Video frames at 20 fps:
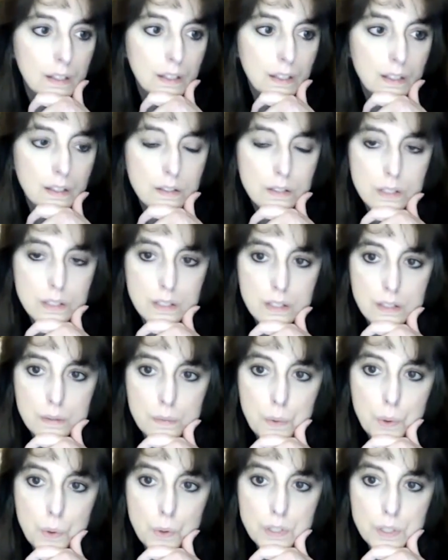get some
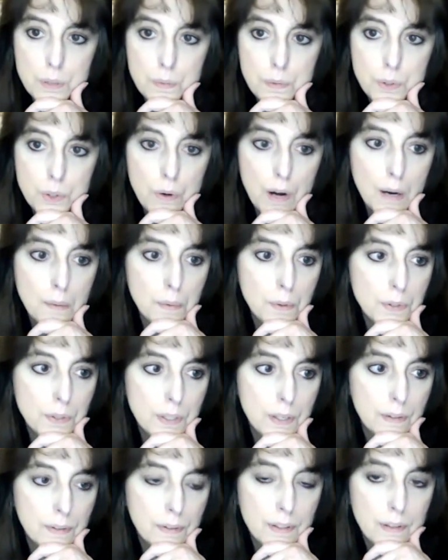more subscribers
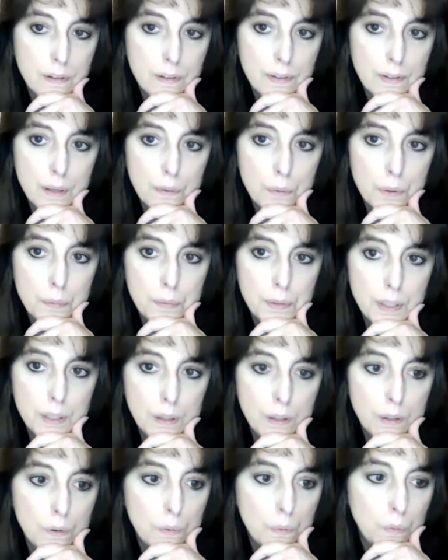on there, that would
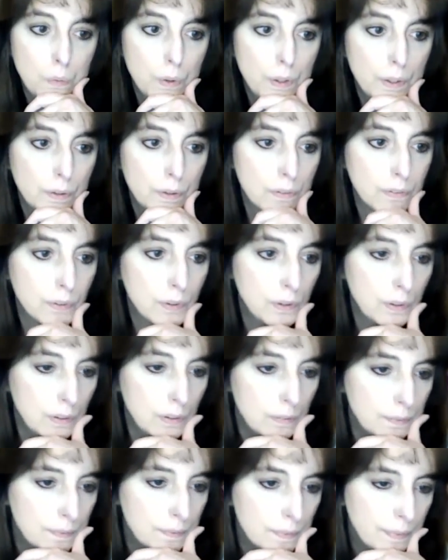be
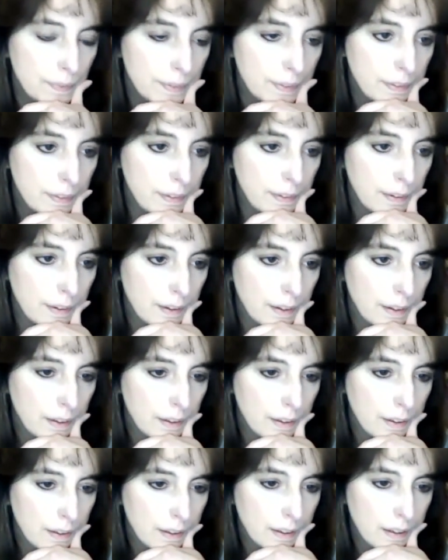wonderful.
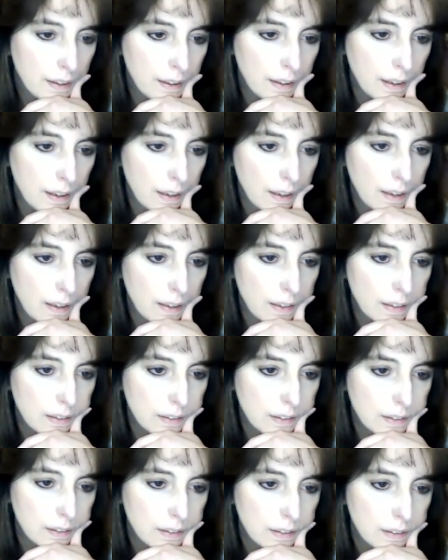
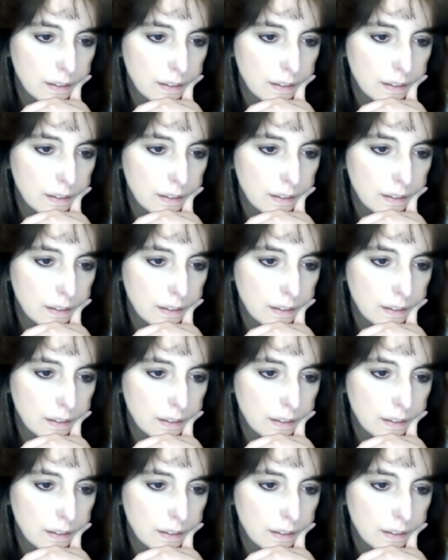And